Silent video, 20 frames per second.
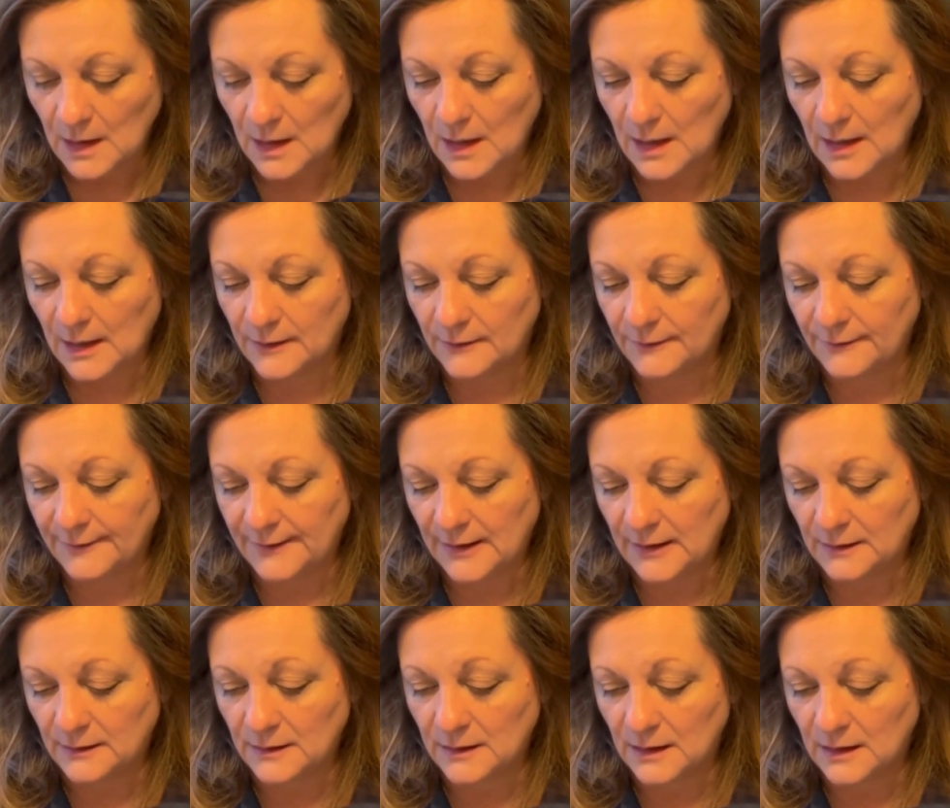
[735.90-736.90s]
And
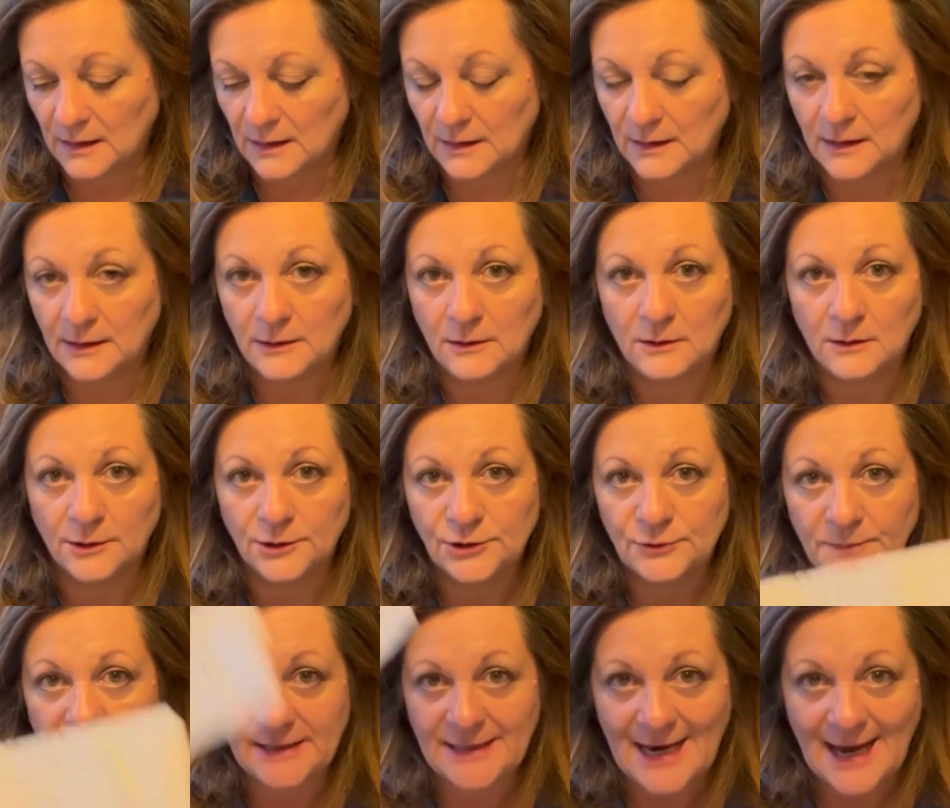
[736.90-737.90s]
then an
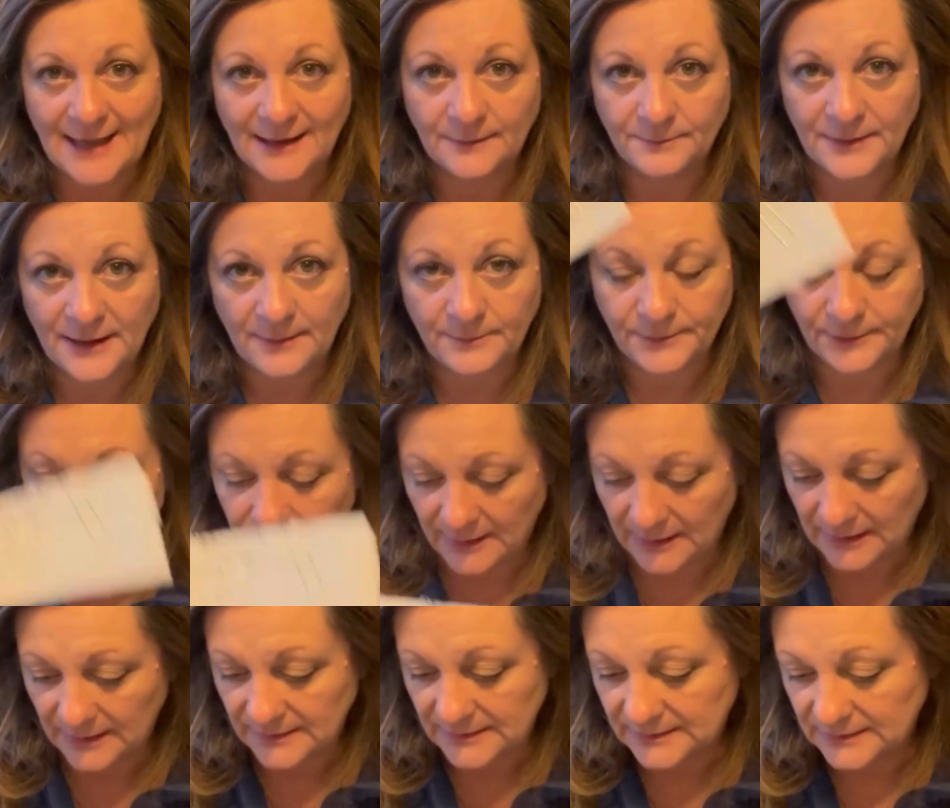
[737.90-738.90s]
orange banana pepper
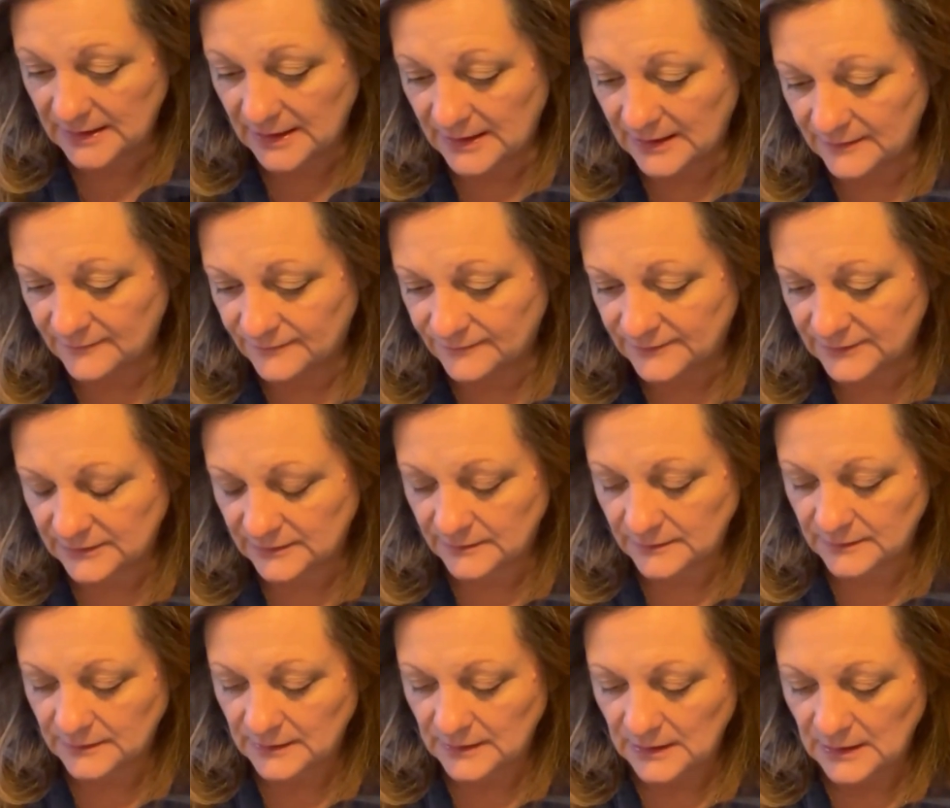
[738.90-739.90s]
that I saved,
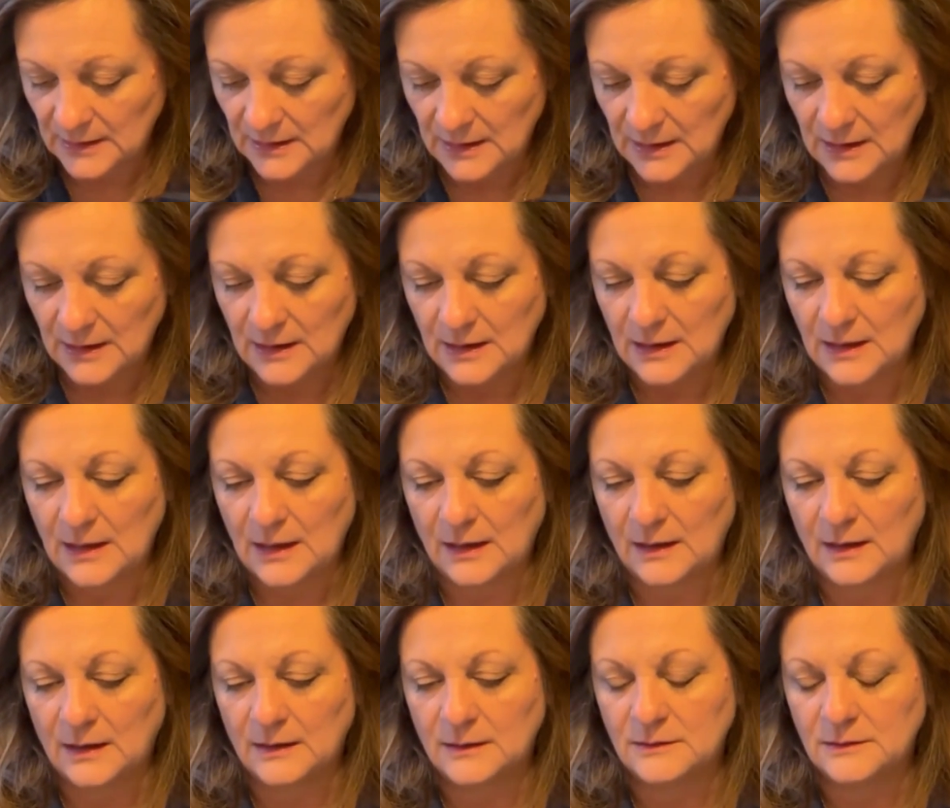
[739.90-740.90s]

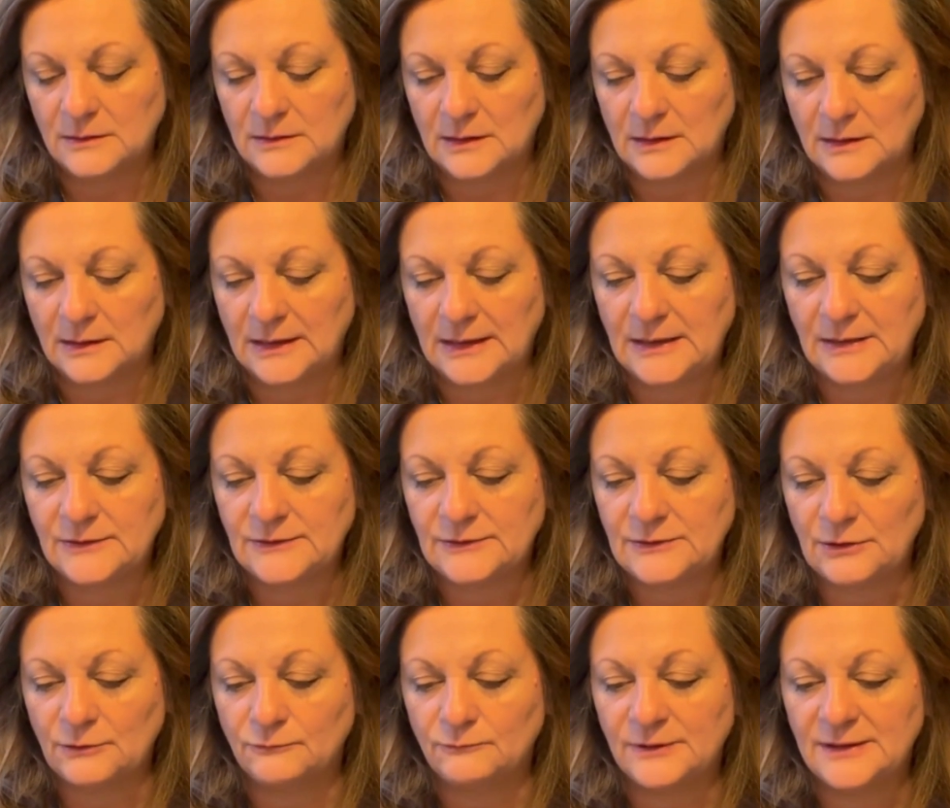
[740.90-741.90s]
and
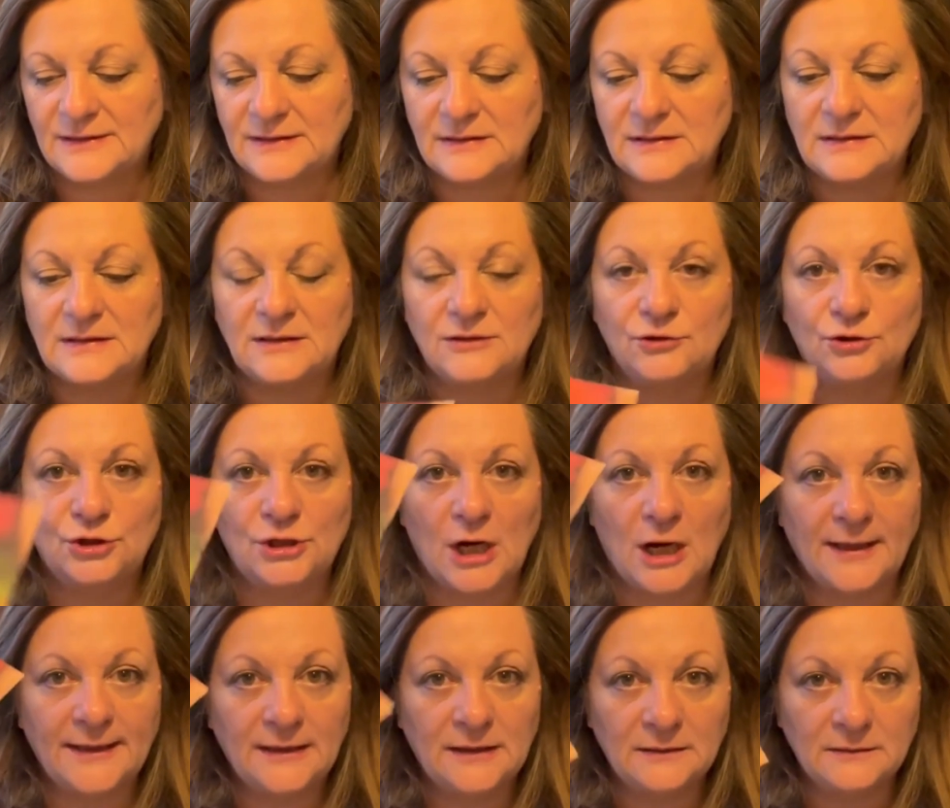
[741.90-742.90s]
Keystone Resistant
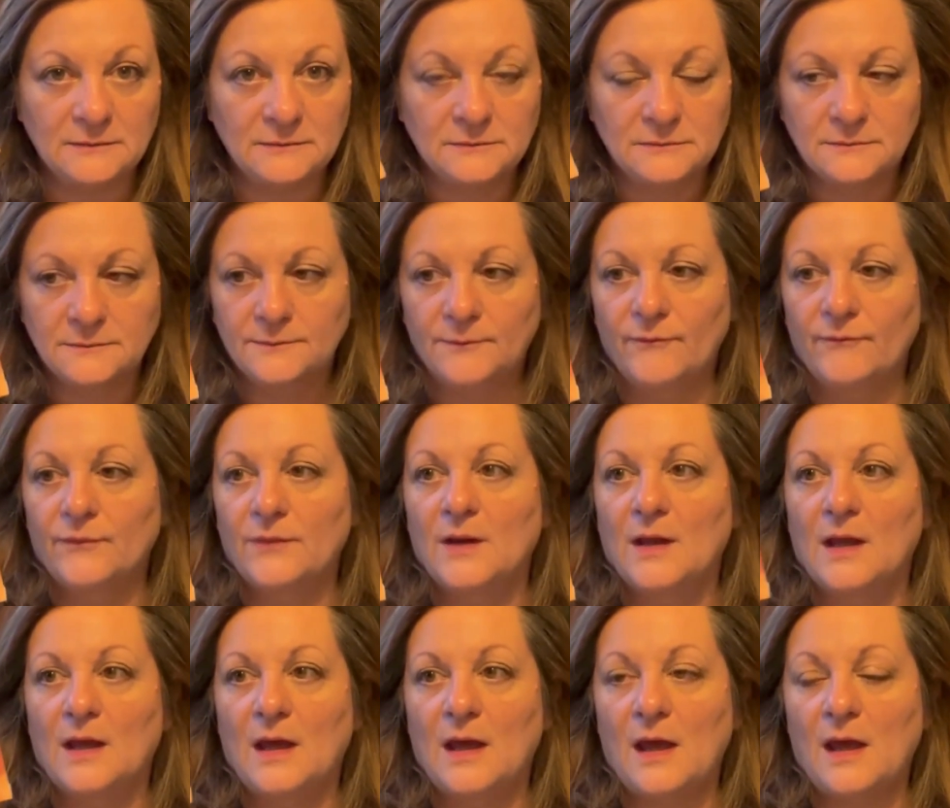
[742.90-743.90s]
Giant.
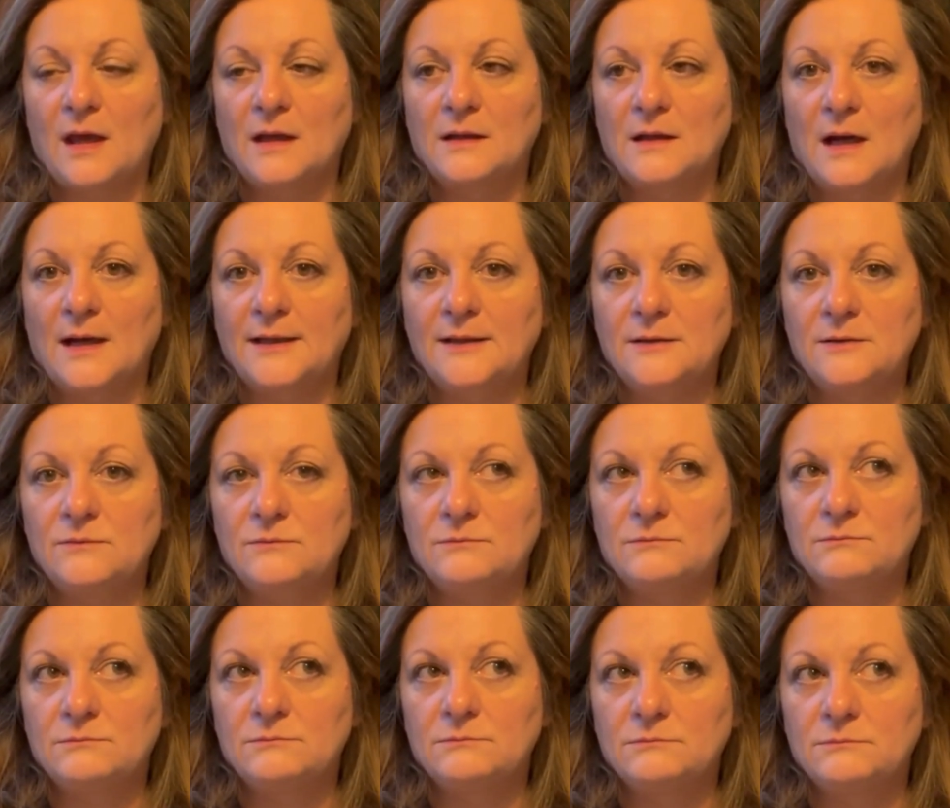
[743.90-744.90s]
And I
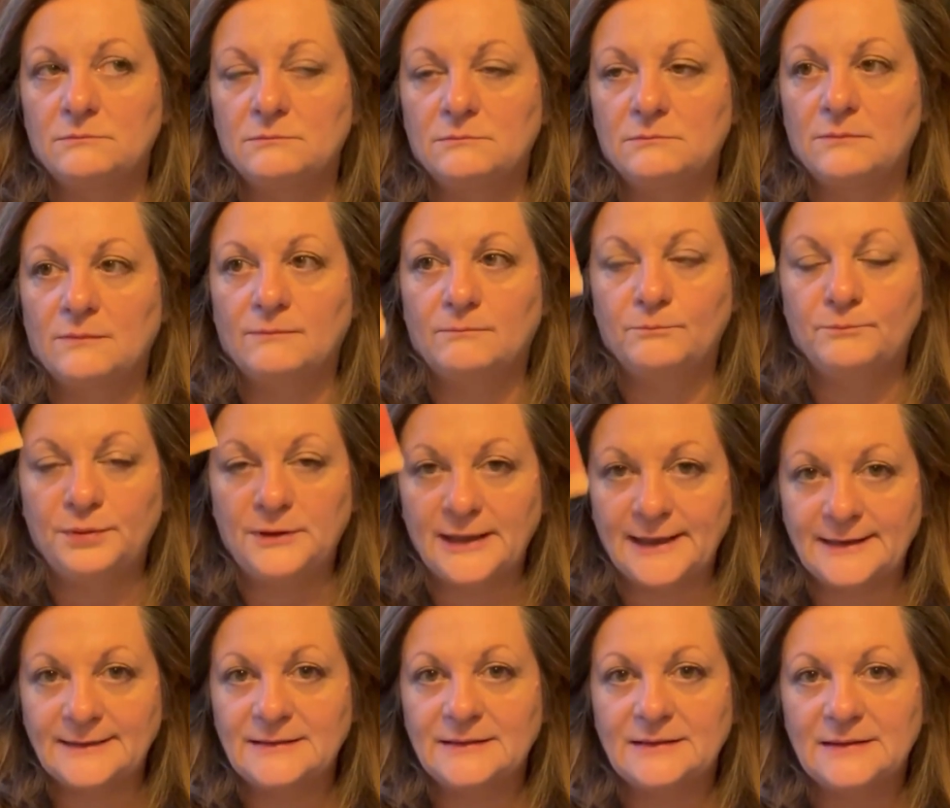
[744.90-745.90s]

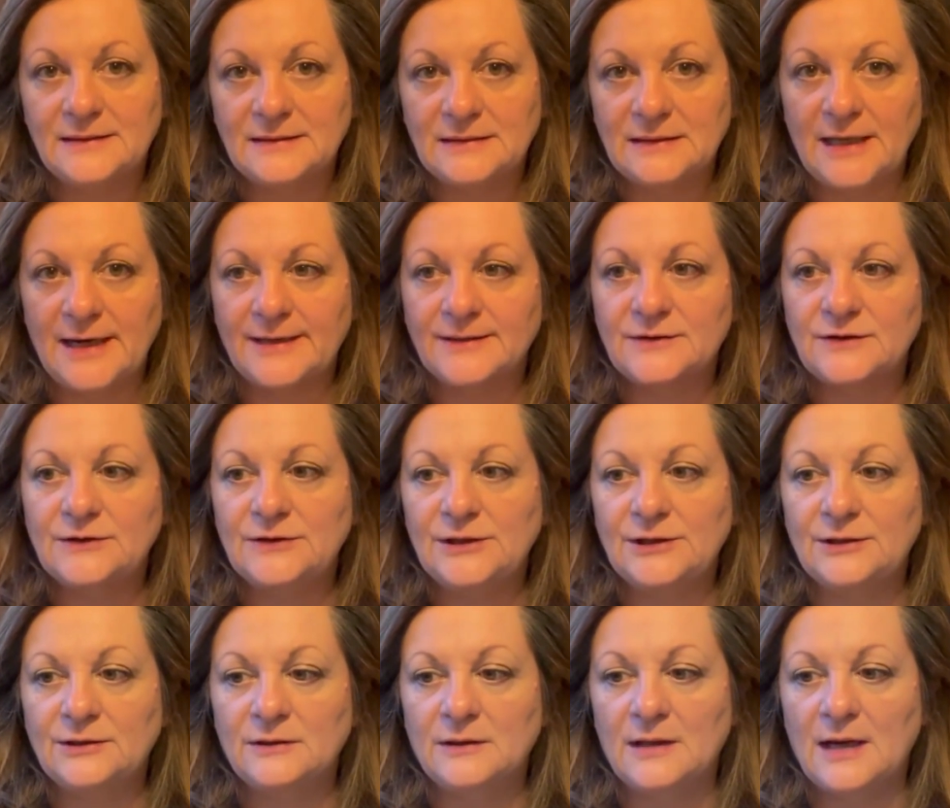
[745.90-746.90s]
planted this last
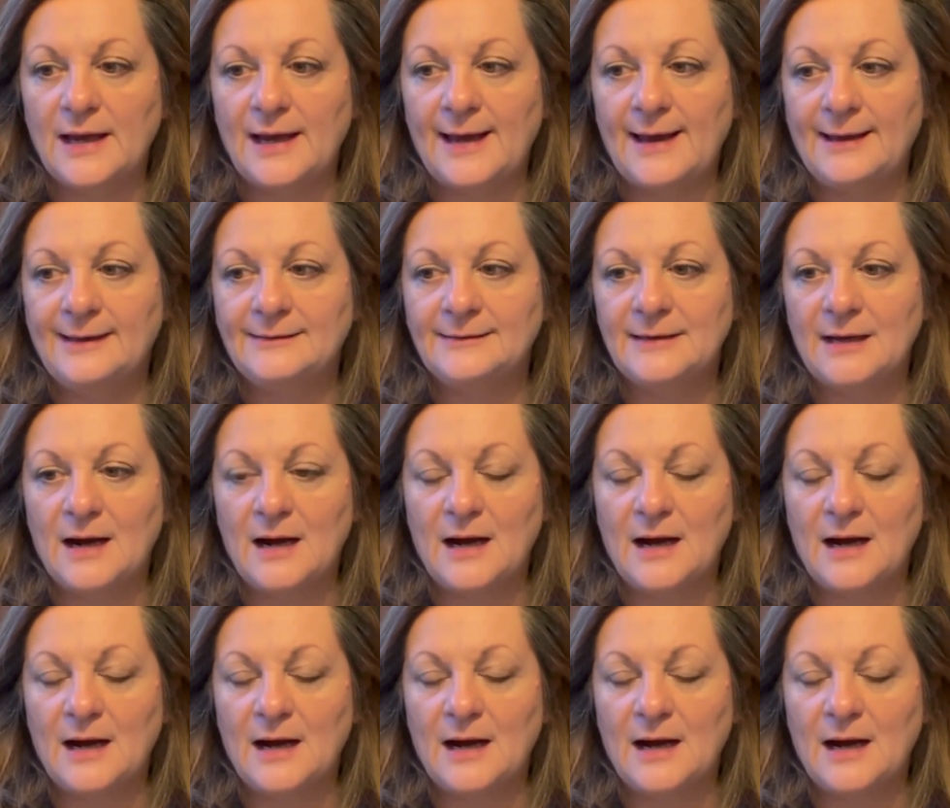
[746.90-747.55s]
year, and